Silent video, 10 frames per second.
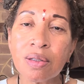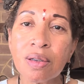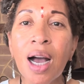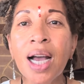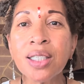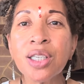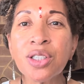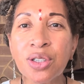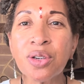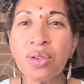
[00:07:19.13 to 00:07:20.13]
I
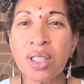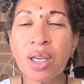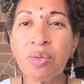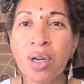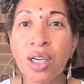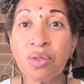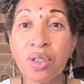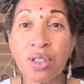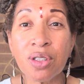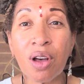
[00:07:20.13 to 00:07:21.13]
just noticed that when I do a
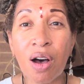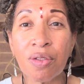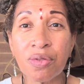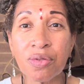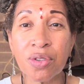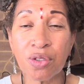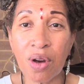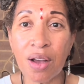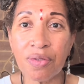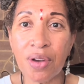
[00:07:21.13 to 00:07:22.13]
soft
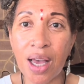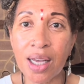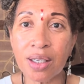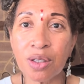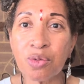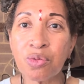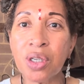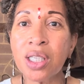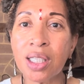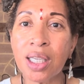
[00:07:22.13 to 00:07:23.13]
dry fast, the
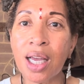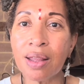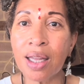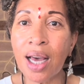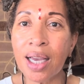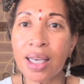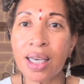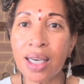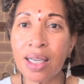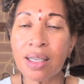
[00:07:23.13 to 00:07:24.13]
reset that I
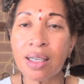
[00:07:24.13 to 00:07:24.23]
get